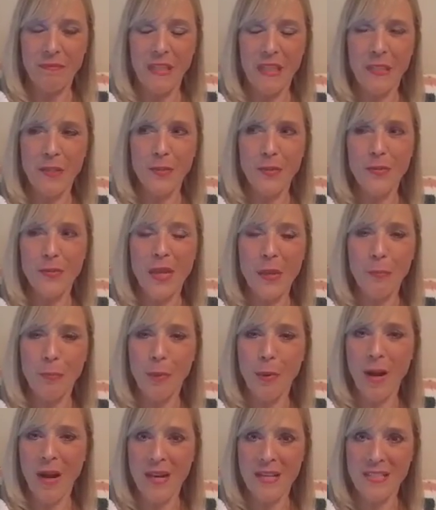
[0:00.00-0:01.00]
And through that
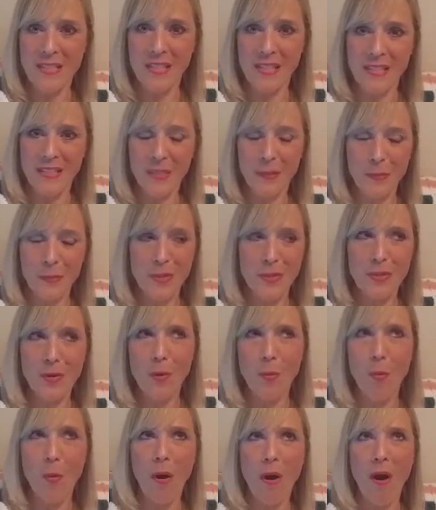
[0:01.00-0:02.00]
process, it was
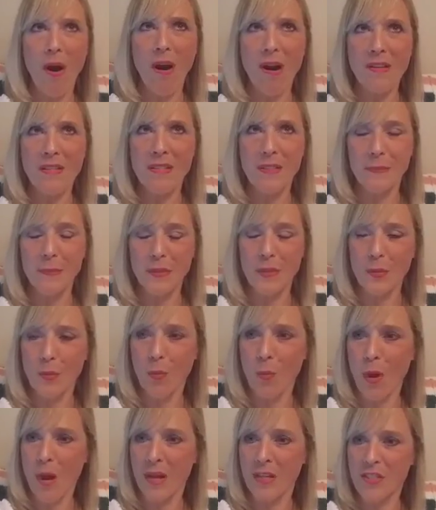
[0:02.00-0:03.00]
so awesome to
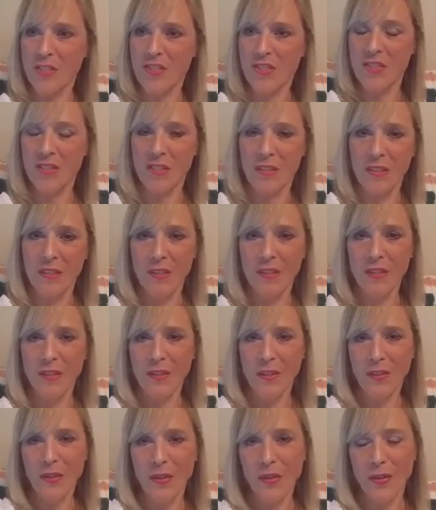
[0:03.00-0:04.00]
watch
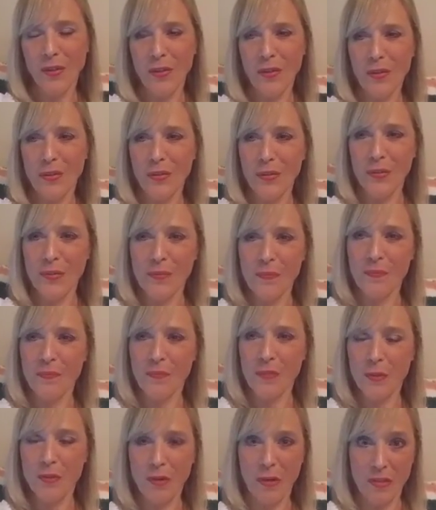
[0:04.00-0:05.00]
her
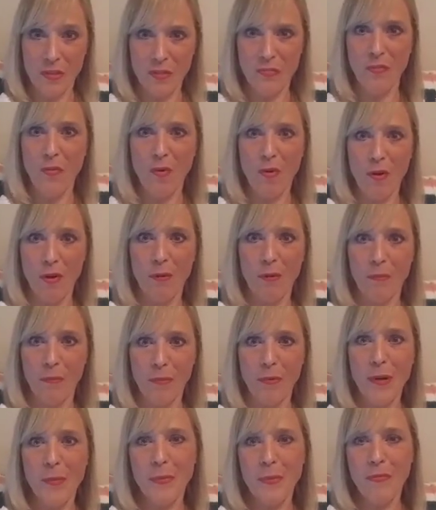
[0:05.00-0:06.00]
transform
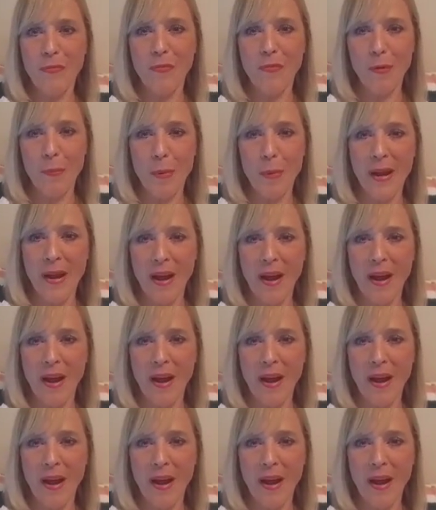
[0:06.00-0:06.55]
right before my